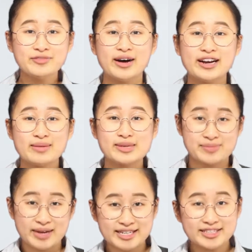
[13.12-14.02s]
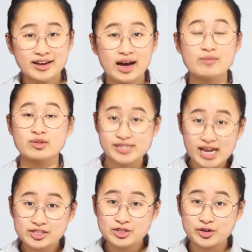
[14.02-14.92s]
my name is Amanda, I'm from
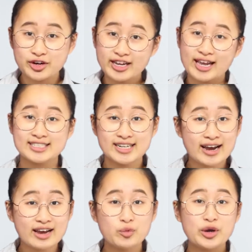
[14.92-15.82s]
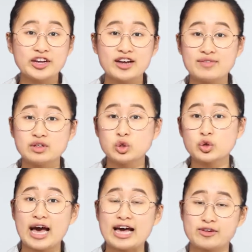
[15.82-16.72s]
SAC Tutoring, and today we're going to have a
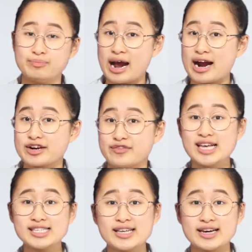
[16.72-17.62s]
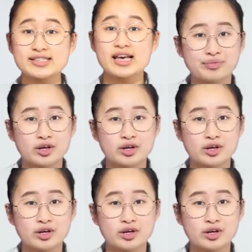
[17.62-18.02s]
look at comparative essays.